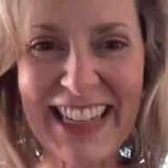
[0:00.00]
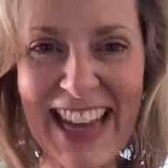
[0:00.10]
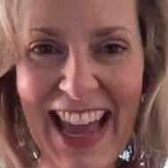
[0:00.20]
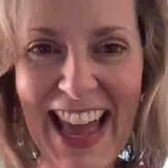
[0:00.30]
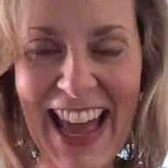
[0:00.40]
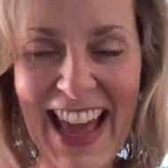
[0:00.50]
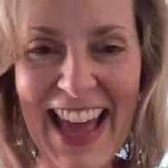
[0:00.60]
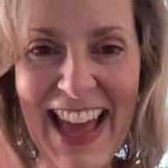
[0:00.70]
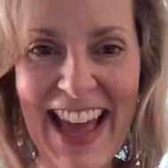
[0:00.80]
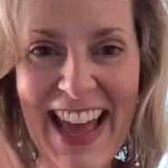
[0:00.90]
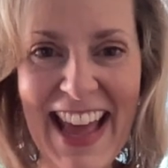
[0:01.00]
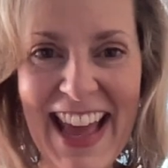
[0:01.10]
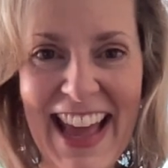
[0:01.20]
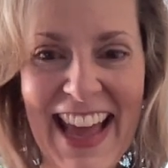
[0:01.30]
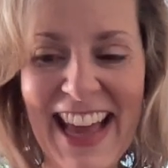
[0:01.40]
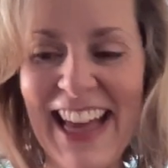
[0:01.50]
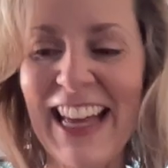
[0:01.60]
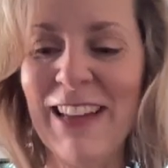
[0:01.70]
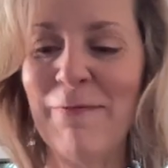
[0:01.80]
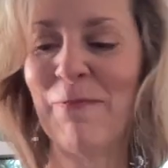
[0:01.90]

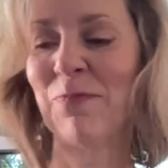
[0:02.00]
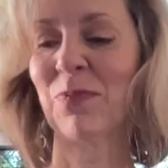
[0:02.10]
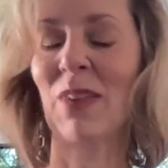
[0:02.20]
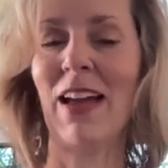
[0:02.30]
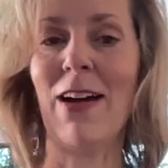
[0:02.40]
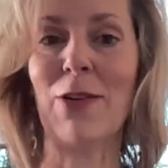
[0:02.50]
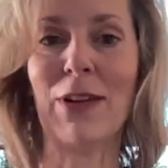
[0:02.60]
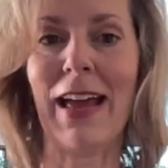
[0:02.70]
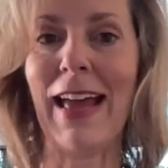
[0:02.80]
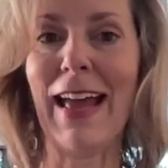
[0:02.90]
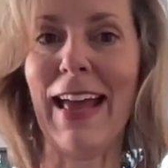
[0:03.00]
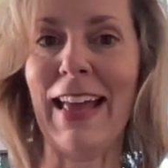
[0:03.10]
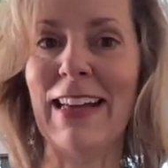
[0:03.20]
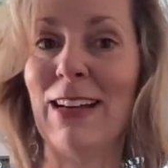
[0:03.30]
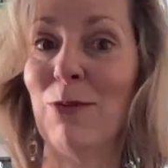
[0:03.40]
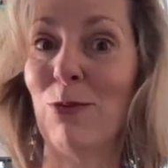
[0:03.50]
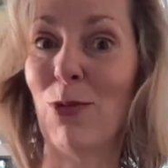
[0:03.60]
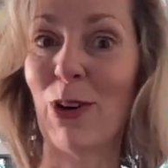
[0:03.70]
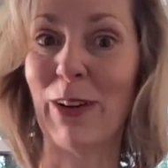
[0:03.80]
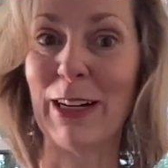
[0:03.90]
Yay. Okay,
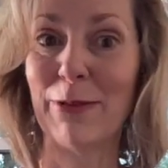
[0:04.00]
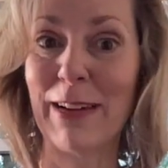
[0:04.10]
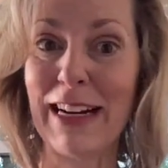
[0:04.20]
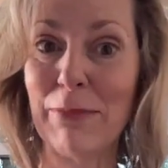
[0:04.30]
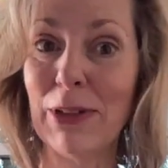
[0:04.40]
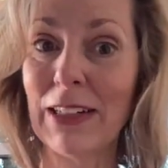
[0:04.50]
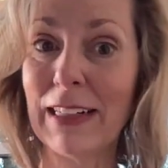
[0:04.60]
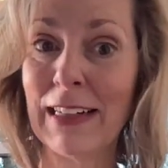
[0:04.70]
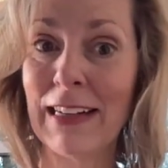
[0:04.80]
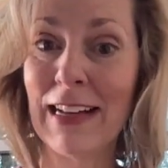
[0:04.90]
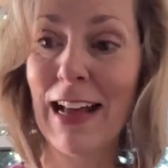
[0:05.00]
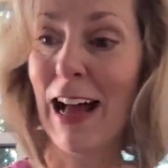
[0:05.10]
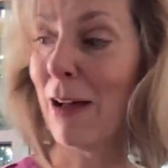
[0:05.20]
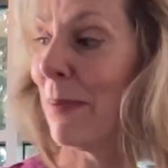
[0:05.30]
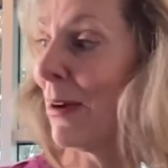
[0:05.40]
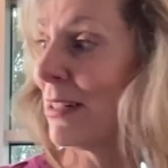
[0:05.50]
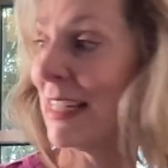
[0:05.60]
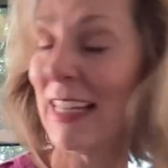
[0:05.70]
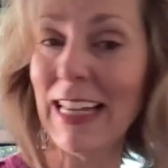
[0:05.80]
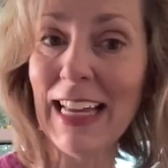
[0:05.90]
we're going to read a book about
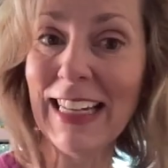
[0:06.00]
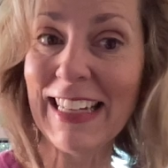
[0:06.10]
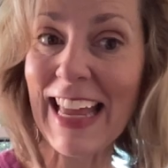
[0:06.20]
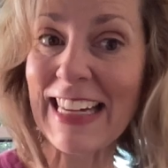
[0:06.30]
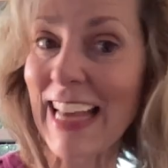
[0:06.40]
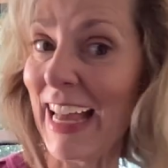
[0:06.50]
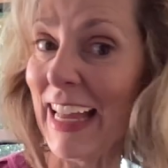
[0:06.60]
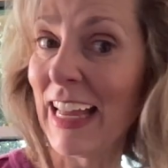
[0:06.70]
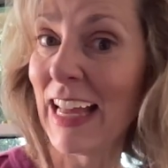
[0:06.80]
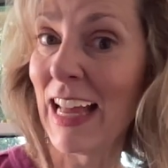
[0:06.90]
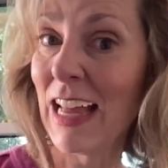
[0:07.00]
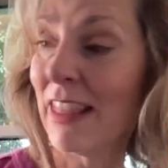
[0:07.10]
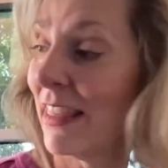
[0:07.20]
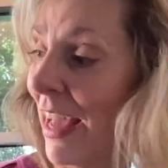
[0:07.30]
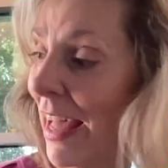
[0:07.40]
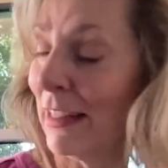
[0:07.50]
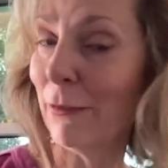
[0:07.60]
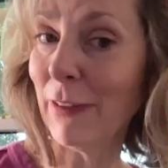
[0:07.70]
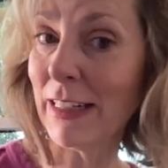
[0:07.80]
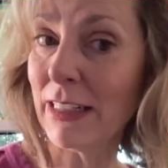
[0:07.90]
Elena the
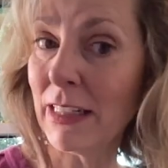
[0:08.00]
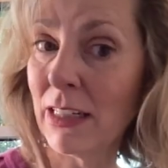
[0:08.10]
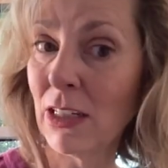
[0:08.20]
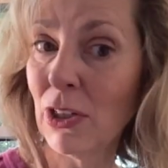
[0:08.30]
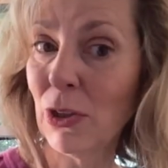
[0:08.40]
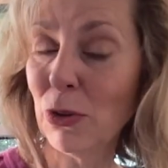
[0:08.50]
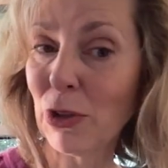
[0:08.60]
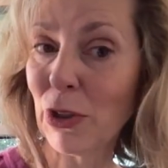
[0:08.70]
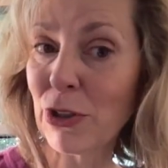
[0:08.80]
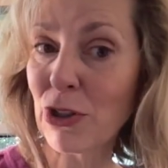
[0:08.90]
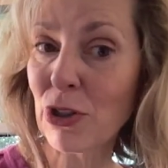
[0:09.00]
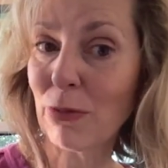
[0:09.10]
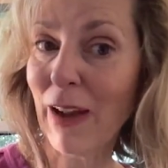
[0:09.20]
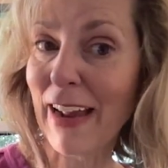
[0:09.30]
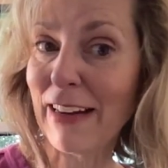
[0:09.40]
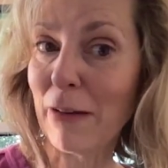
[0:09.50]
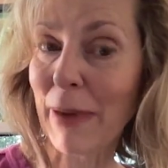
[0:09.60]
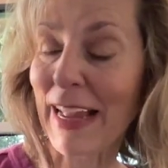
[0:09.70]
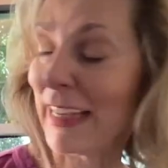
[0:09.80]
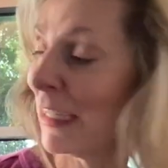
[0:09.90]
elephant who learns to ride a
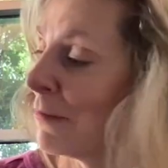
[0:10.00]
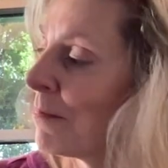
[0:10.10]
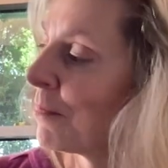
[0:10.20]
bike.